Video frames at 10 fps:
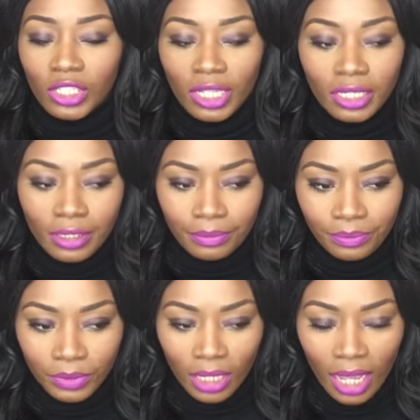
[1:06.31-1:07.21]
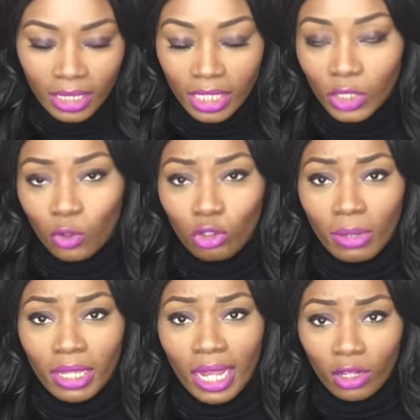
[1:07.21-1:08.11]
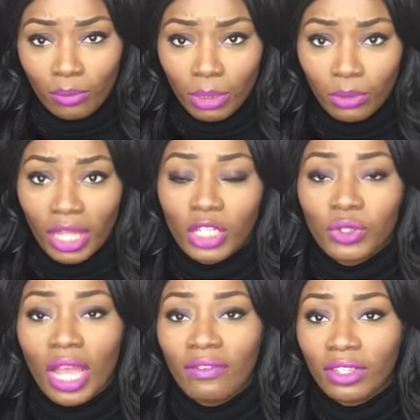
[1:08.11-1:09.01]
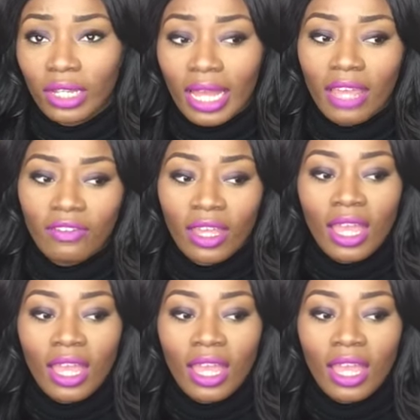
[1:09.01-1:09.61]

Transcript: Jakes, and he talked about the kind of people that you should have in your life.